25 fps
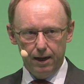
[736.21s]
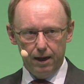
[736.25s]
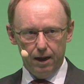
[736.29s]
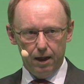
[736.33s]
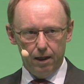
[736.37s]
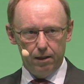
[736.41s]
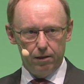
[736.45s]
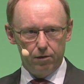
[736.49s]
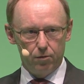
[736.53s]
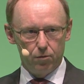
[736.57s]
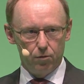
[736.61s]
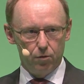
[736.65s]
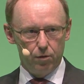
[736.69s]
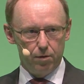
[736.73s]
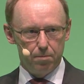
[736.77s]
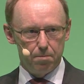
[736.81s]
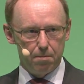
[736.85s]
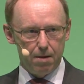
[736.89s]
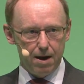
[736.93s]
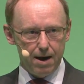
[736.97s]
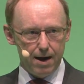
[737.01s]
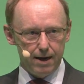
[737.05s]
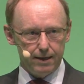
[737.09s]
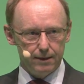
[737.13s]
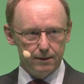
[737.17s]
and through the
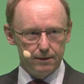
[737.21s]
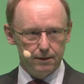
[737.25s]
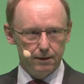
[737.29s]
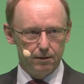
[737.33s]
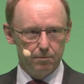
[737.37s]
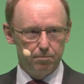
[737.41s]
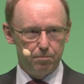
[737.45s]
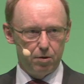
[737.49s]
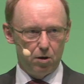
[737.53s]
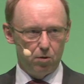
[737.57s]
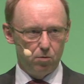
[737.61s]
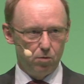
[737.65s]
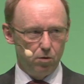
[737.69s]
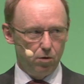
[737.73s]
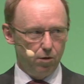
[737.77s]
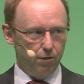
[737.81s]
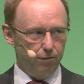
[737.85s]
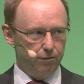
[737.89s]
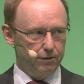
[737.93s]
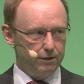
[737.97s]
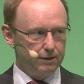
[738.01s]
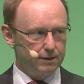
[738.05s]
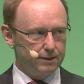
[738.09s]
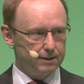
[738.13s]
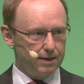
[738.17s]
marketing power of
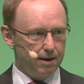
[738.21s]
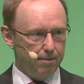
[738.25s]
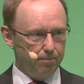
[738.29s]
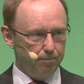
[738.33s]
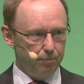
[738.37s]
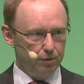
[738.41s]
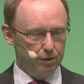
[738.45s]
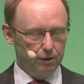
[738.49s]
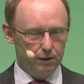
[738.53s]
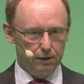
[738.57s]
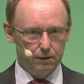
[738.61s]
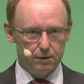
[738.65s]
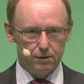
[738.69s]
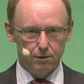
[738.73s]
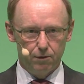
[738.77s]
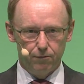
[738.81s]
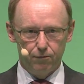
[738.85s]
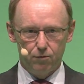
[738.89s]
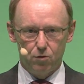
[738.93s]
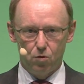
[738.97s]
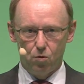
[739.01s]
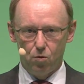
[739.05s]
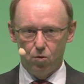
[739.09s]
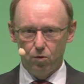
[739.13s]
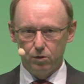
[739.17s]
these companies, of
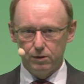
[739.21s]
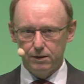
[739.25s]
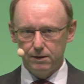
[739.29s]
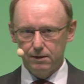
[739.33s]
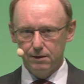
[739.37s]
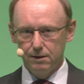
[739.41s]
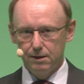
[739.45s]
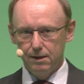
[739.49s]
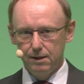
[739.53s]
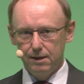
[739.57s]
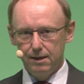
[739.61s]
course,